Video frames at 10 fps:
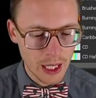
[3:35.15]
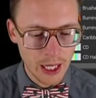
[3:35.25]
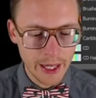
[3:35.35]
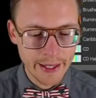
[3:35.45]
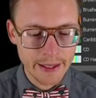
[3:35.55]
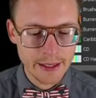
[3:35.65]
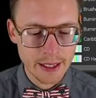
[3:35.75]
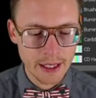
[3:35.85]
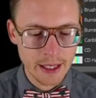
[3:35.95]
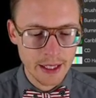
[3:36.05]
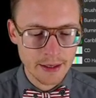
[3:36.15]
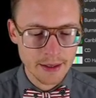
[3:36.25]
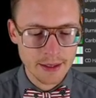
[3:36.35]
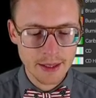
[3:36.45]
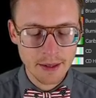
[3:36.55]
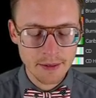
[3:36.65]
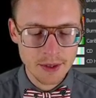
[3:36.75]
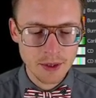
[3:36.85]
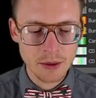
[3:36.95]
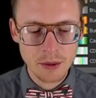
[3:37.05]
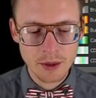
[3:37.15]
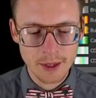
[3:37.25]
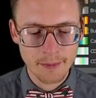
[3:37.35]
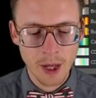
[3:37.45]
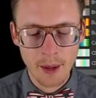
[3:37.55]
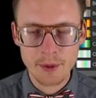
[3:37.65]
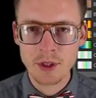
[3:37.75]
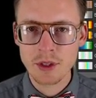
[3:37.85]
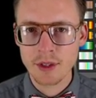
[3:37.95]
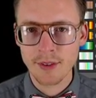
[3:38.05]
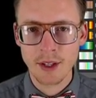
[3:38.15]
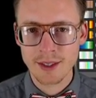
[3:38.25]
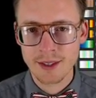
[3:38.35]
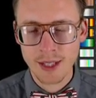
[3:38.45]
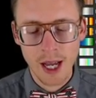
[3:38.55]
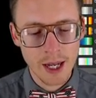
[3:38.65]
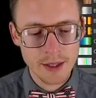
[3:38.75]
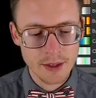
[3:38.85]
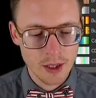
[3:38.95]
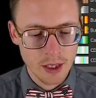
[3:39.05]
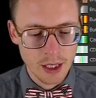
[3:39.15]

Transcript: and it gives you some options as far as the size.